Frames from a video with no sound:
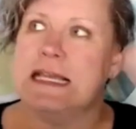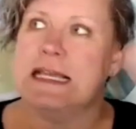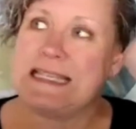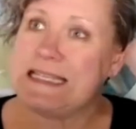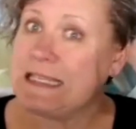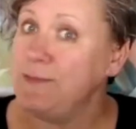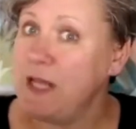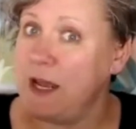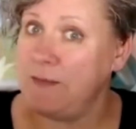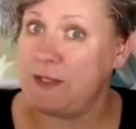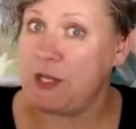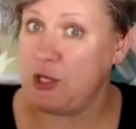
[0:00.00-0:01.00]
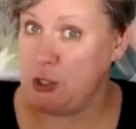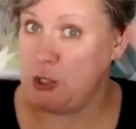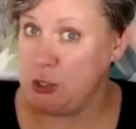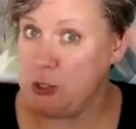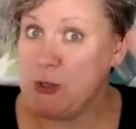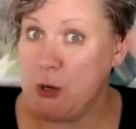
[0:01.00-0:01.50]
See, sometimes
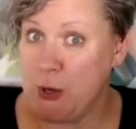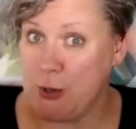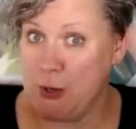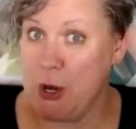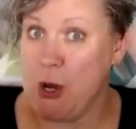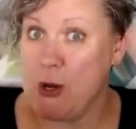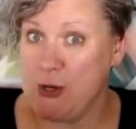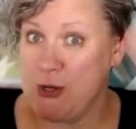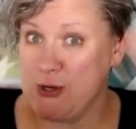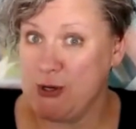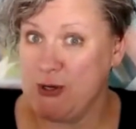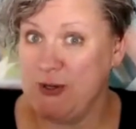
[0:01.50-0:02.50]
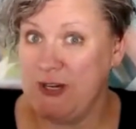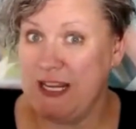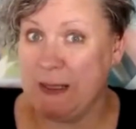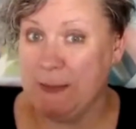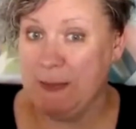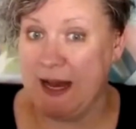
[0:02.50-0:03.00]
you don't know your
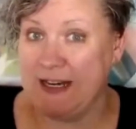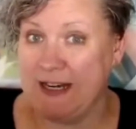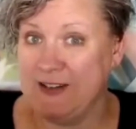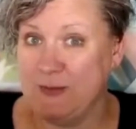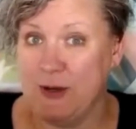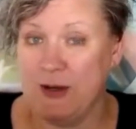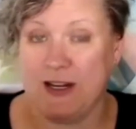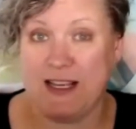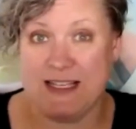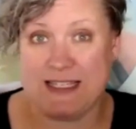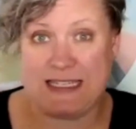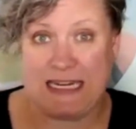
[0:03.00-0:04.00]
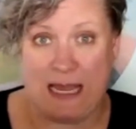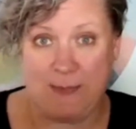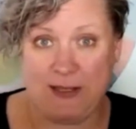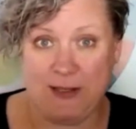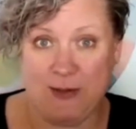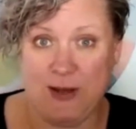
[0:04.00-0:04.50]
unique body of work is
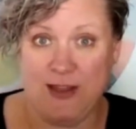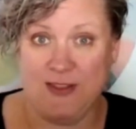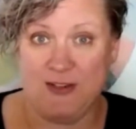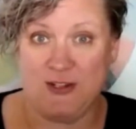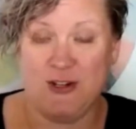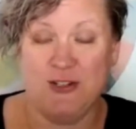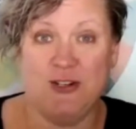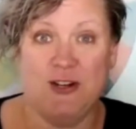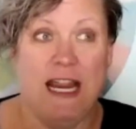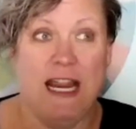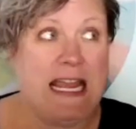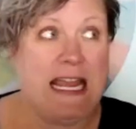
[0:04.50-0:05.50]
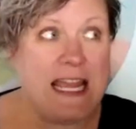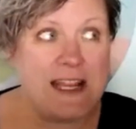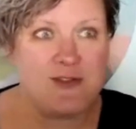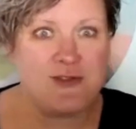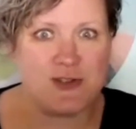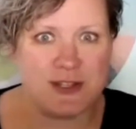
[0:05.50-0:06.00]
tapping you on the shoulder.
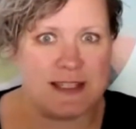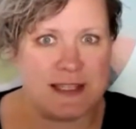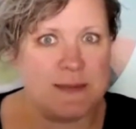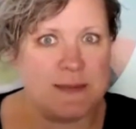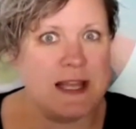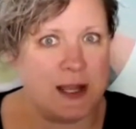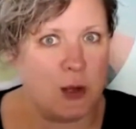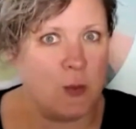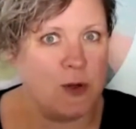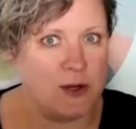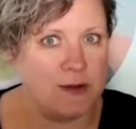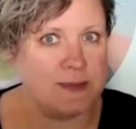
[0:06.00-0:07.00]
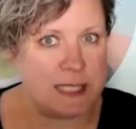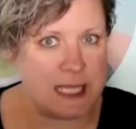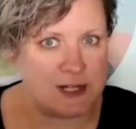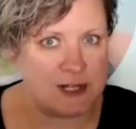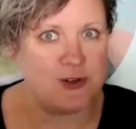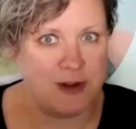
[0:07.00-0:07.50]
It just seems like a weird
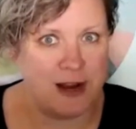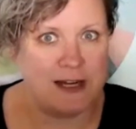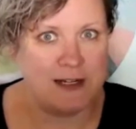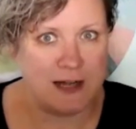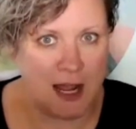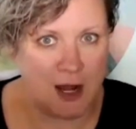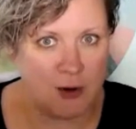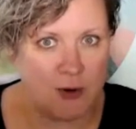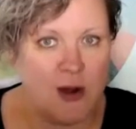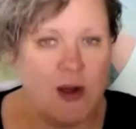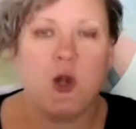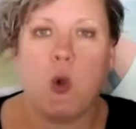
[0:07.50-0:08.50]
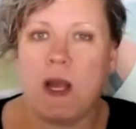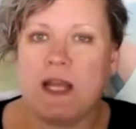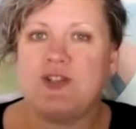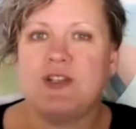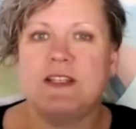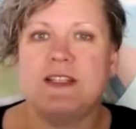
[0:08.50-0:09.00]
obsession right now.
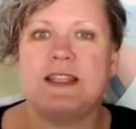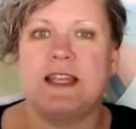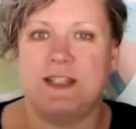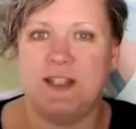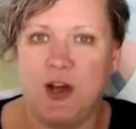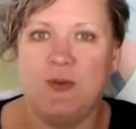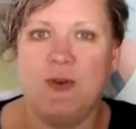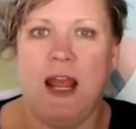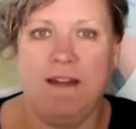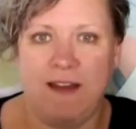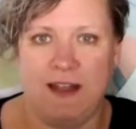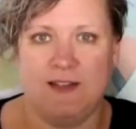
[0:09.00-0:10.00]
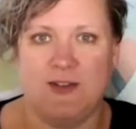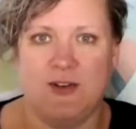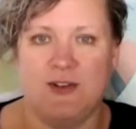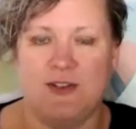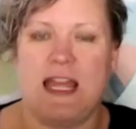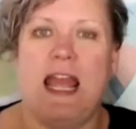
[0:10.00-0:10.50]
Questions that don't have
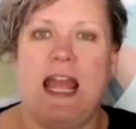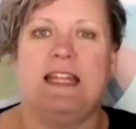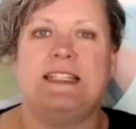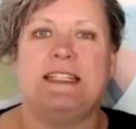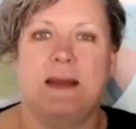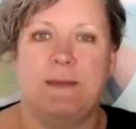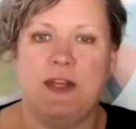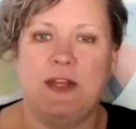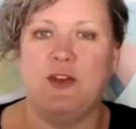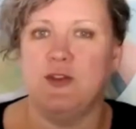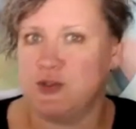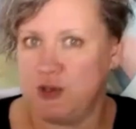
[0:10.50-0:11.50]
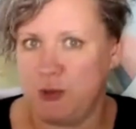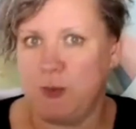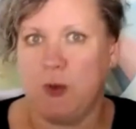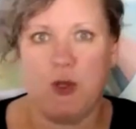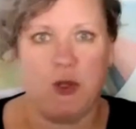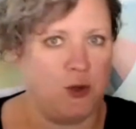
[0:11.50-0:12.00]
answers and something you're
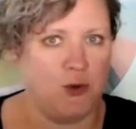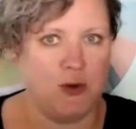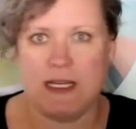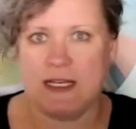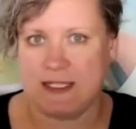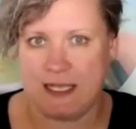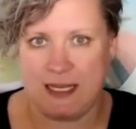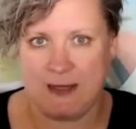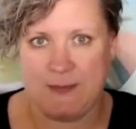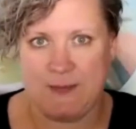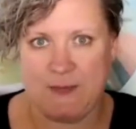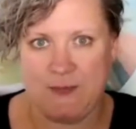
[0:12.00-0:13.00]
super curious in.